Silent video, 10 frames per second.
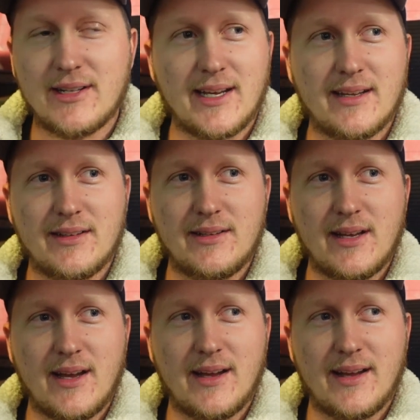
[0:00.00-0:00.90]

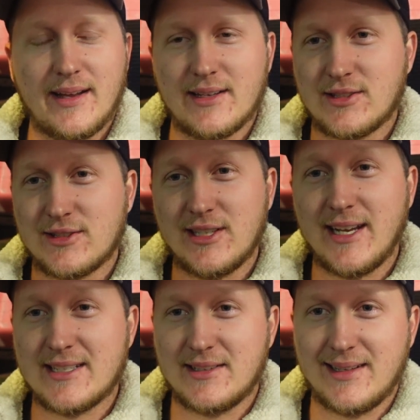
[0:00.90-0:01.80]
I guess I'll see you
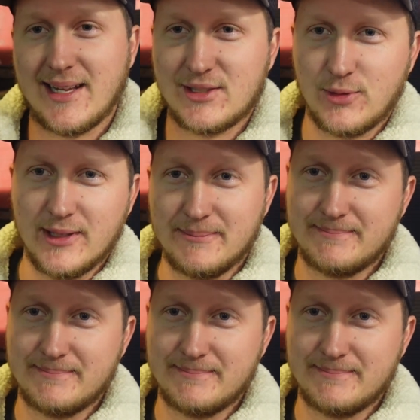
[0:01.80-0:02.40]
guys in the next one.